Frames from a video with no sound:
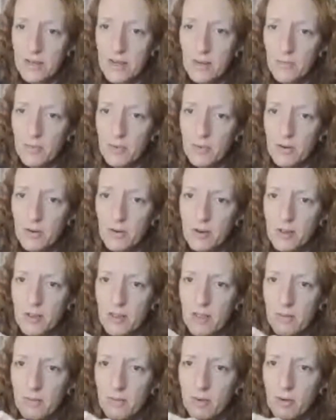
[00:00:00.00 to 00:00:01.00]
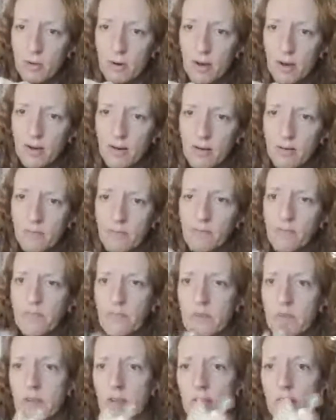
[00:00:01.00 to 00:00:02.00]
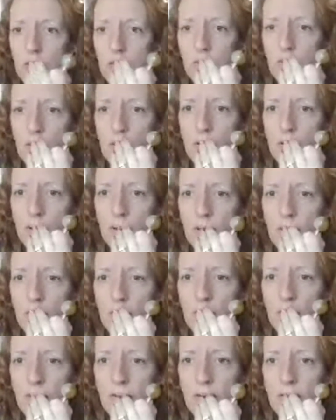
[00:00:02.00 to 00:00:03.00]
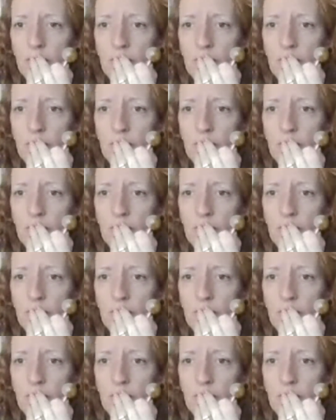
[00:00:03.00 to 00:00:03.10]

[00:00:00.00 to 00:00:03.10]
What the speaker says: Lesson 8 bunkering, you fit the ball line on 16th feature.